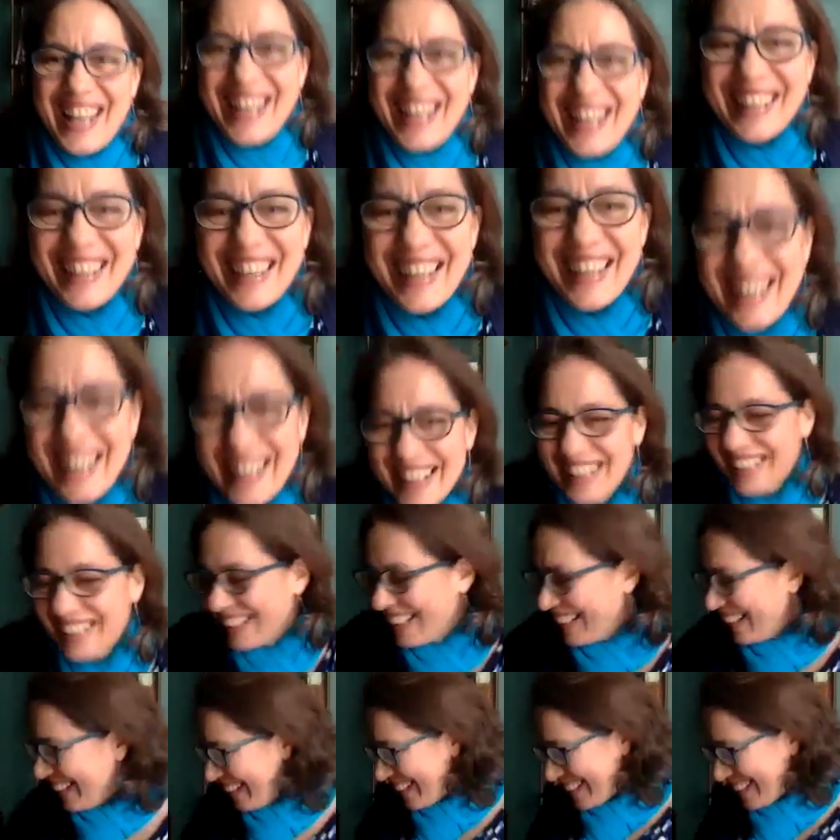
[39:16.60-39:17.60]
I,
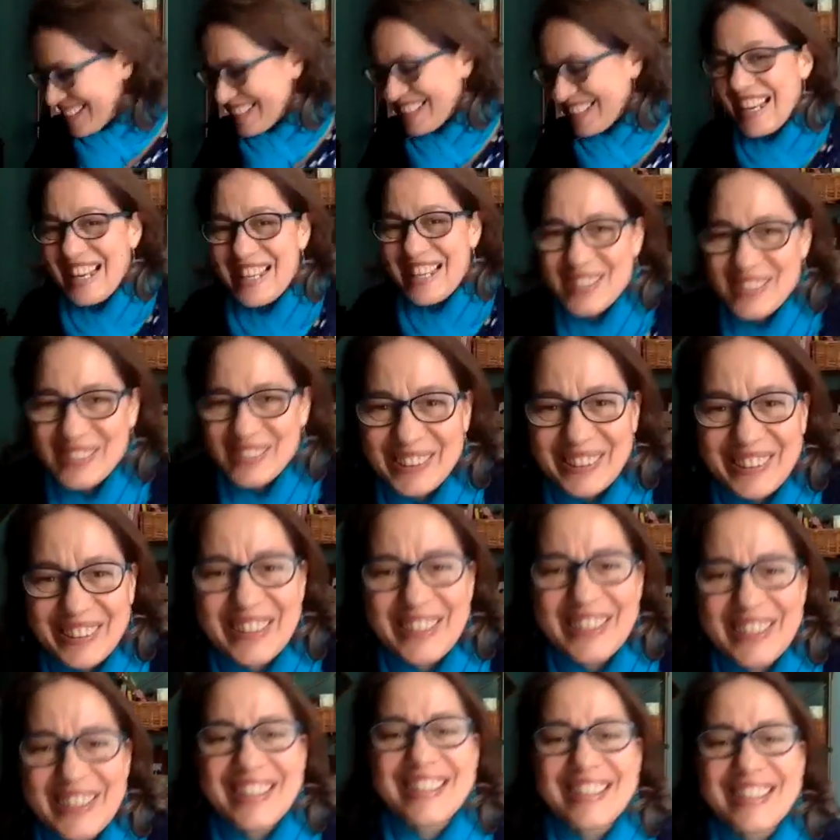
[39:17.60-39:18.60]
these cats are
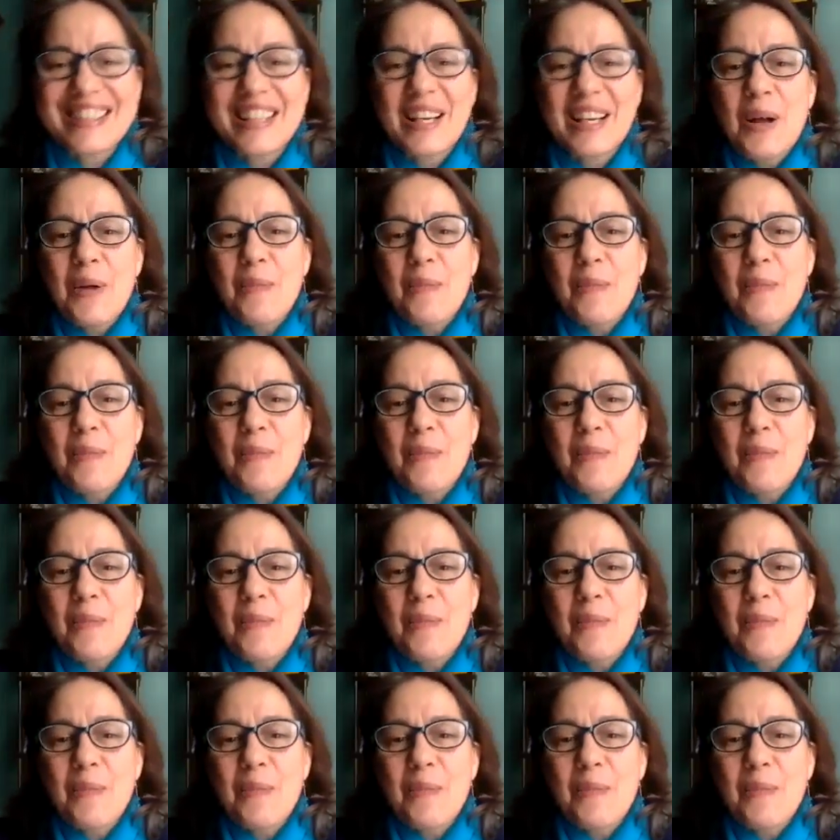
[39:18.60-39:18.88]
hilarious.